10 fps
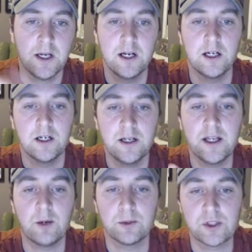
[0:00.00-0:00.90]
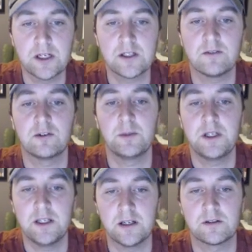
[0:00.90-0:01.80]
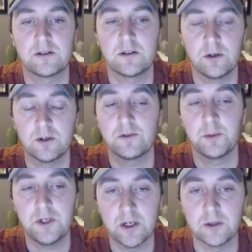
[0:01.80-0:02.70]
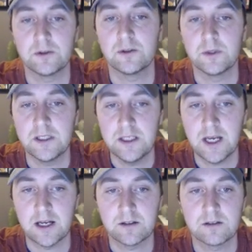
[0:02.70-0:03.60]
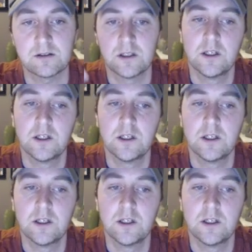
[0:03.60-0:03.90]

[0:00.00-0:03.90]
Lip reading: and that will change it from from a no to a yes.